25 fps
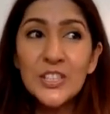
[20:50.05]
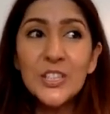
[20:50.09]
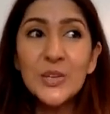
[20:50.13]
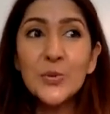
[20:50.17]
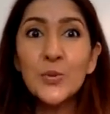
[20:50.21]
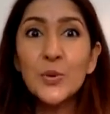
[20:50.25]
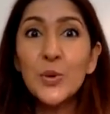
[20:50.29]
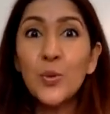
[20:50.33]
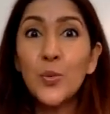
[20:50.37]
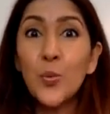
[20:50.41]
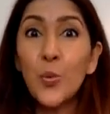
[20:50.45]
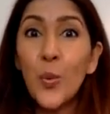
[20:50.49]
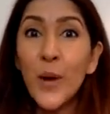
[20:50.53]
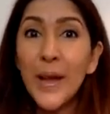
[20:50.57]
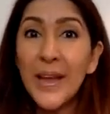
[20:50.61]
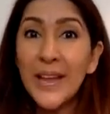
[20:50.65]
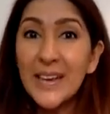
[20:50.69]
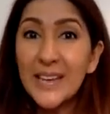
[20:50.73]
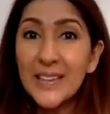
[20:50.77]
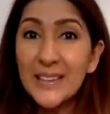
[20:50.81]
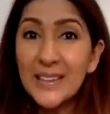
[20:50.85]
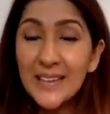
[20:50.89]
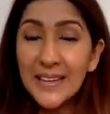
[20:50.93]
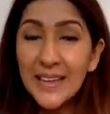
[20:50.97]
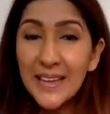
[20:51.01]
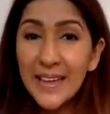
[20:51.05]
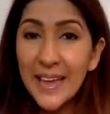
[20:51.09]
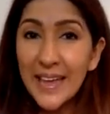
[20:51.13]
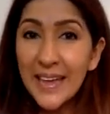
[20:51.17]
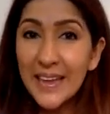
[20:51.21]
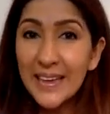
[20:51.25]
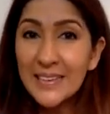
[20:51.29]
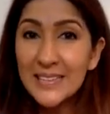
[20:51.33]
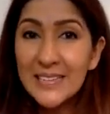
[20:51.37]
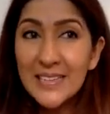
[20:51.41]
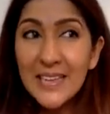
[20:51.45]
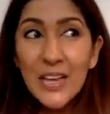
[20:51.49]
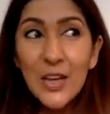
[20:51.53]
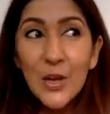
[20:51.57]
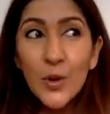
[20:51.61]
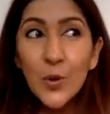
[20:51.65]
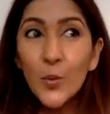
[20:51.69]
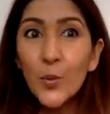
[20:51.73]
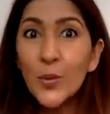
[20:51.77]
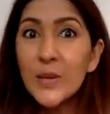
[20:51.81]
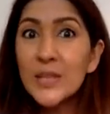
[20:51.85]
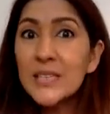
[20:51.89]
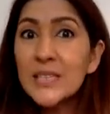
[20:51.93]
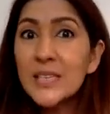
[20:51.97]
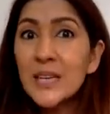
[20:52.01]
She would wait at the gate
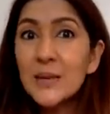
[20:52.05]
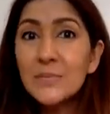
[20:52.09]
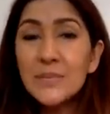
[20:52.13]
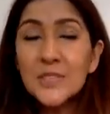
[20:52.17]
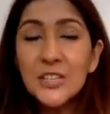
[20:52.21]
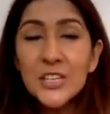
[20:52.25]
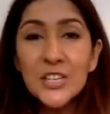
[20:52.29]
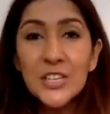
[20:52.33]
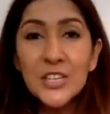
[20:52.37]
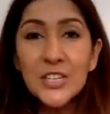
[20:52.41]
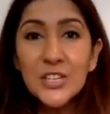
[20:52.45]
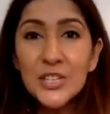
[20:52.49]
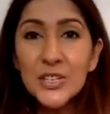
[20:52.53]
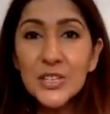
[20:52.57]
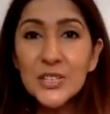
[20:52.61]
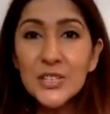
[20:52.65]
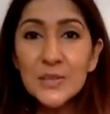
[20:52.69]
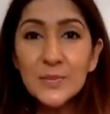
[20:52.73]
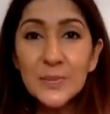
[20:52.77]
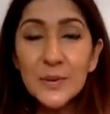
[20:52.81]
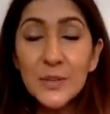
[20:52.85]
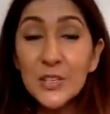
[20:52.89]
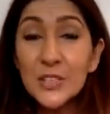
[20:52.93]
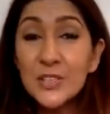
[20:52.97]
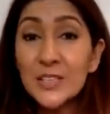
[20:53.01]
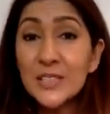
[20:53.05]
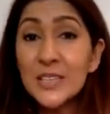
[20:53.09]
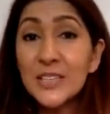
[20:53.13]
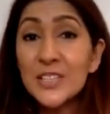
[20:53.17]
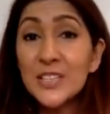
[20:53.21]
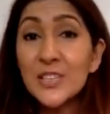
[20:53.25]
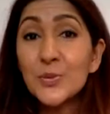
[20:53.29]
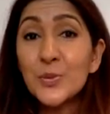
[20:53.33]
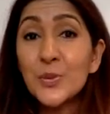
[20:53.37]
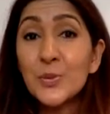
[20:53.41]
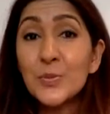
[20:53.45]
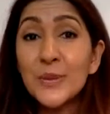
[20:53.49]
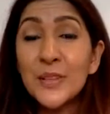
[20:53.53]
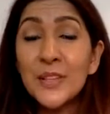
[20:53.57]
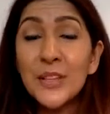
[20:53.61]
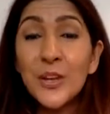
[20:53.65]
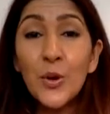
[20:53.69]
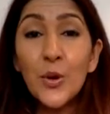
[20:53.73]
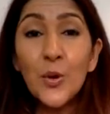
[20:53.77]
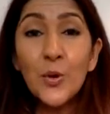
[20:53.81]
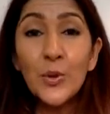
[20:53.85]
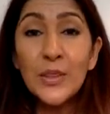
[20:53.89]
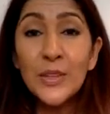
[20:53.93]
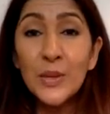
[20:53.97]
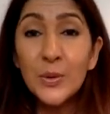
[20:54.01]
with some teachers, because then she would be
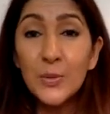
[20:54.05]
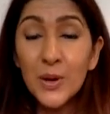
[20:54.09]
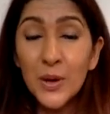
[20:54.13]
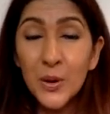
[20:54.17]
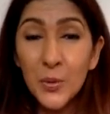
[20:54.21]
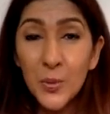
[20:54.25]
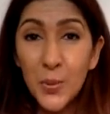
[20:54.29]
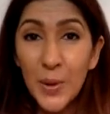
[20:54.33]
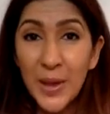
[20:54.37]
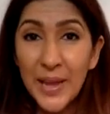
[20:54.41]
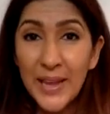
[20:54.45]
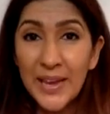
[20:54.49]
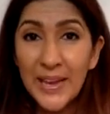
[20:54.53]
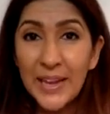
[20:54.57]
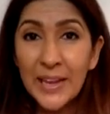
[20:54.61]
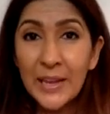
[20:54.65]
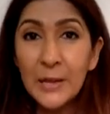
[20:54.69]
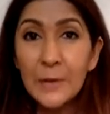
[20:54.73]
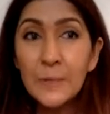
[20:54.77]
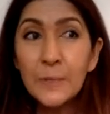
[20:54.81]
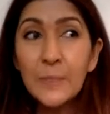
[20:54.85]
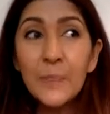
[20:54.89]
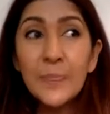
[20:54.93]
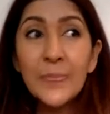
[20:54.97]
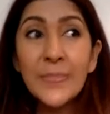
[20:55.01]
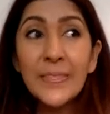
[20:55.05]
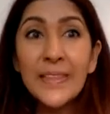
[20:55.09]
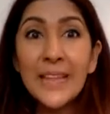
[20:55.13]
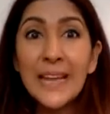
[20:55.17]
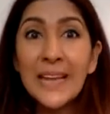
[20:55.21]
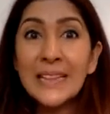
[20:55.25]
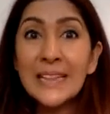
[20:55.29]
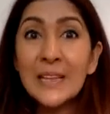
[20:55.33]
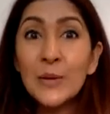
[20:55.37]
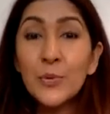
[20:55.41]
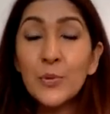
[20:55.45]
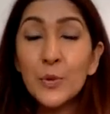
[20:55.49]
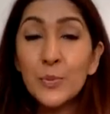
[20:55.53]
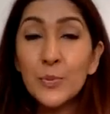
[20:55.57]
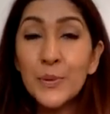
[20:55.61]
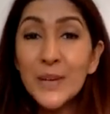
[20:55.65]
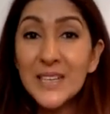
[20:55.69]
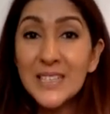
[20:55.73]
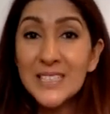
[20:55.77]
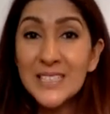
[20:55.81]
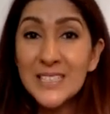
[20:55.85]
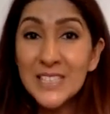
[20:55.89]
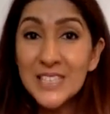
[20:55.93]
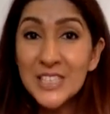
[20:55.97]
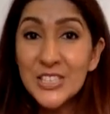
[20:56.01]
the only one waiting, and there would
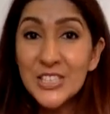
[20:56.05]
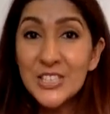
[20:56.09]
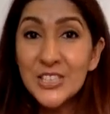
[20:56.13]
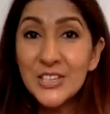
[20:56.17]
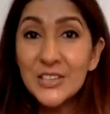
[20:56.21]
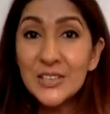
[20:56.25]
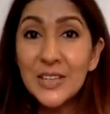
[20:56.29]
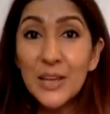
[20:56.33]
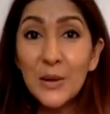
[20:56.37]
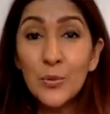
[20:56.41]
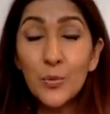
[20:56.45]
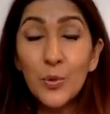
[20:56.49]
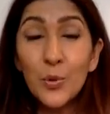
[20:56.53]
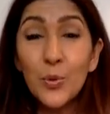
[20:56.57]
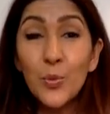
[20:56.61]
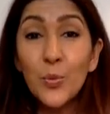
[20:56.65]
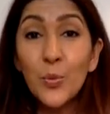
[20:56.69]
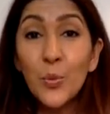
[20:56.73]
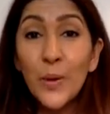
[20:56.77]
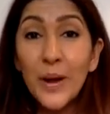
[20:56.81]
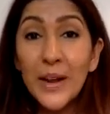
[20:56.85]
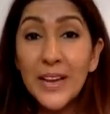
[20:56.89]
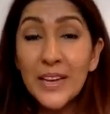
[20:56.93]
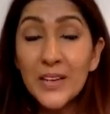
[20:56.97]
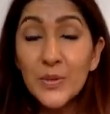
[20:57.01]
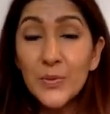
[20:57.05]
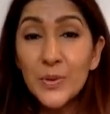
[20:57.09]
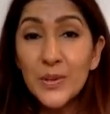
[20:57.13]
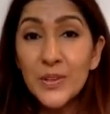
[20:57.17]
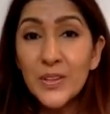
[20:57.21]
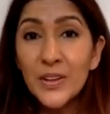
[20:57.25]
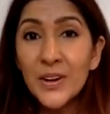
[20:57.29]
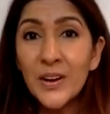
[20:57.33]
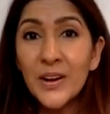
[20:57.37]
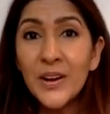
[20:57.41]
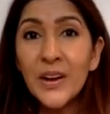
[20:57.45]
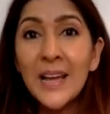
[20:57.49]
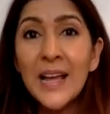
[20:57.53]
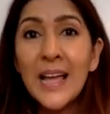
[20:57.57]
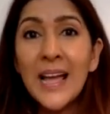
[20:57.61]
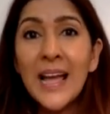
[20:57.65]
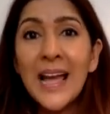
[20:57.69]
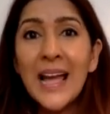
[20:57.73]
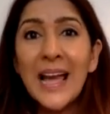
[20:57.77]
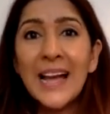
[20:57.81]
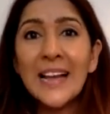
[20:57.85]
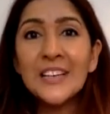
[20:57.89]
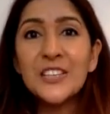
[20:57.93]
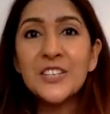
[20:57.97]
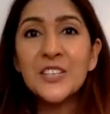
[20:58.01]
be a teacher that would wait with her,
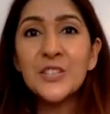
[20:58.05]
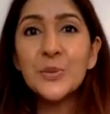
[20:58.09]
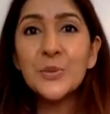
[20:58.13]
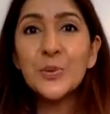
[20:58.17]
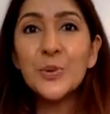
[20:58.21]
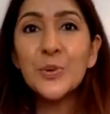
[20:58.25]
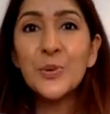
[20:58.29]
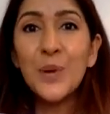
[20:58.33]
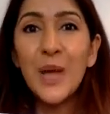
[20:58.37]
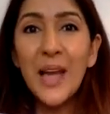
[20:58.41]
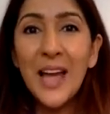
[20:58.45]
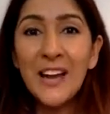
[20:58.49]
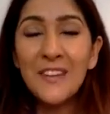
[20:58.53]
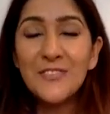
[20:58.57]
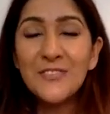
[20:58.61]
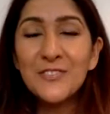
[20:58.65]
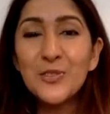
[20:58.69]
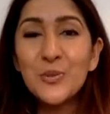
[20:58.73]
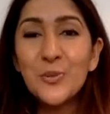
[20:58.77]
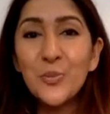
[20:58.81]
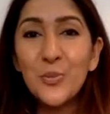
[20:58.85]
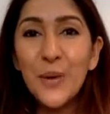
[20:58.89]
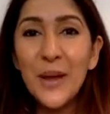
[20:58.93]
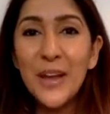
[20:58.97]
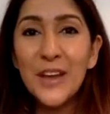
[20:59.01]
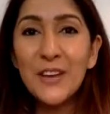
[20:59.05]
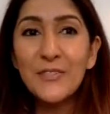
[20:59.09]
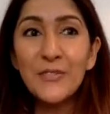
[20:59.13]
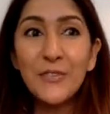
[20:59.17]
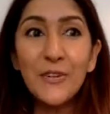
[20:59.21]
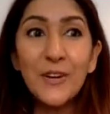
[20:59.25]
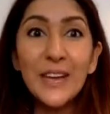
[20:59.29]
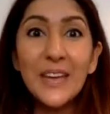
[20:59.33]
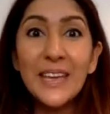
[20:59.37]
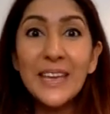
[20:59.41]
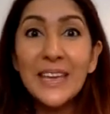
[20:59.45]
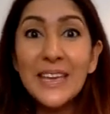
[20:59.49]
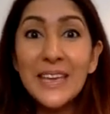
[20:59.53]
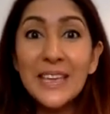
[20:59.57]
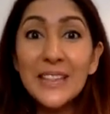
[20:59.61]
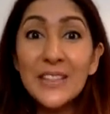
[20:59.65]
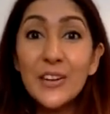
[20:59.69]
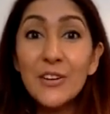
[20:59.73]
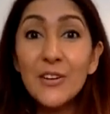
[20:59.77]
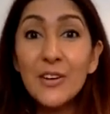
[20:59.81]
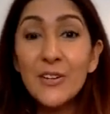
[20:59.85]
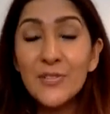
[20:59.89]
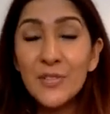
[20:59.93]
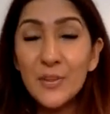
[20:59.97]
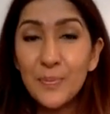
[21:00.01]
and she would have to wait for
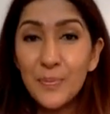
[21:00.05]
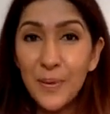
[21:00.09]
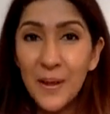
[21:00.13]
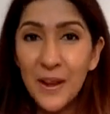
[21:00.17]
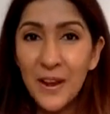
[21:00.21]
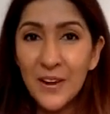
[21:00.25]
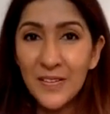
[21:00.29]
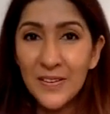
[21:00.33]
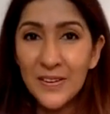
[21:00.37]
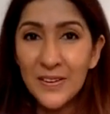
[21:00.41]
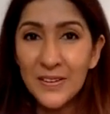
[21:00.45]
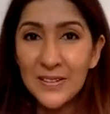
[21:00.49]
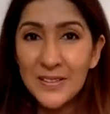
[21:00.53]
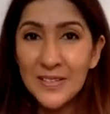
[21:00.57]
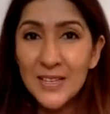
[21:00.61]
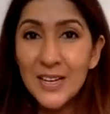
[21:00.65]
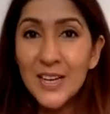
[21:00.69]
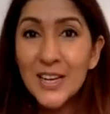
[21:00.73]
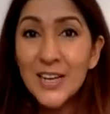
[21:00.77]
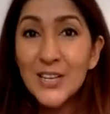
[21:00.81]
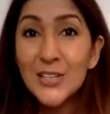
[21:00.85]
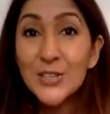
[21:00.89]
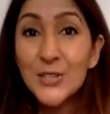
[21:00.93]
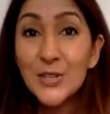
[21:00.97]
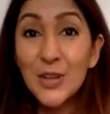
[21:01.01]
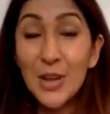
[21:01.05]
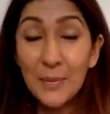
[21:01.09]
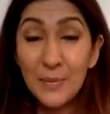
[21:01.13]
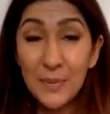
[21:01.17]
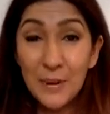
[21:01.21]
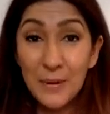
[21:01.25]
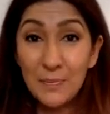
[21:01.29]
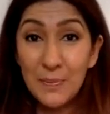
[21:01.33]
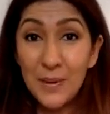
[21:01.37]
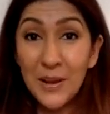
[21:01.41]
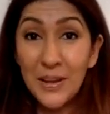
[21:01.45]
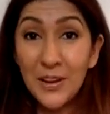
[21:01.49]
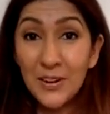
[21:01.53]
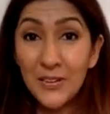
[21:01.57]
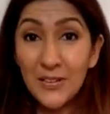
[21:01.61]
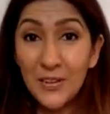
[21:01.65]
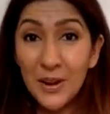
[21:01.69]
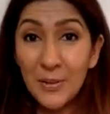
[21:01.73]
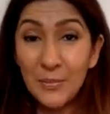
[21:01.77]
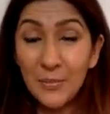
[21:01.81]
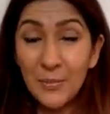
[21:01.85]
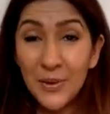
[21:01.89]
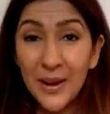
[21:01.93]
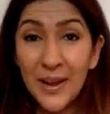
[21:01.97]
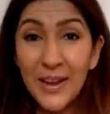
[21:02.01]
either of the parent to come and pick her
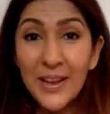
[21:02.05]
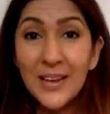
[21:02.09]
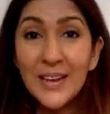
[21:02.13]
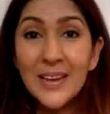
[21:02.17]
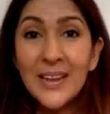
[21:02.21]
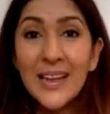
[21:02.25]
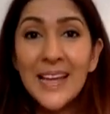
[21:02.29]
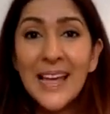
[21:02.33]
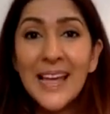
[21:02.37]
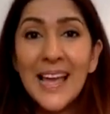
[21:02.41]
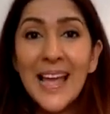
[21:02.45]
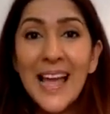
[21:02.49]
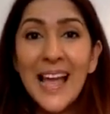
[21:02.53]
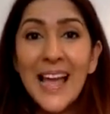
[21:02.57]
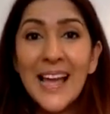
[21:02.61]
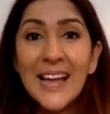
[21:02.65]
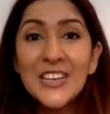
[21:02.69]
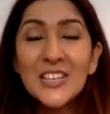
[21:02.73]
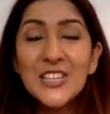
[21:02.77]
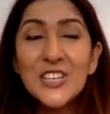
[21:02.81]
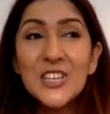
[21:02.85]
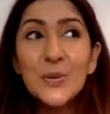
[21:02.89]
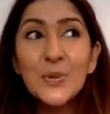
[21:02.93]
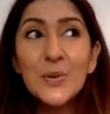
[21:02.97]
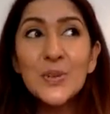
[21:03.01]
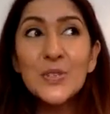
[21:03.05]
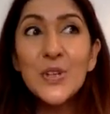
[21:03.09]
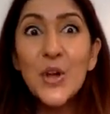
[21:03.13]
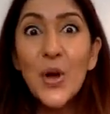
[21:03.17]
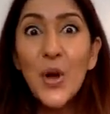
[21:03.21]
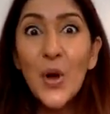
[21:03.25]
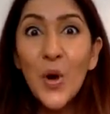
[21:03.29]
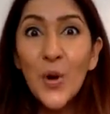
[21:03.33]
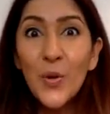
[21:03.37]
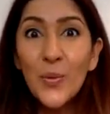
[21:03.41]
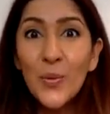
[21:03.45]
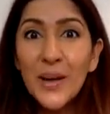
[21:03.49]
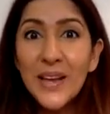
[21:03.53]
up, right? And she was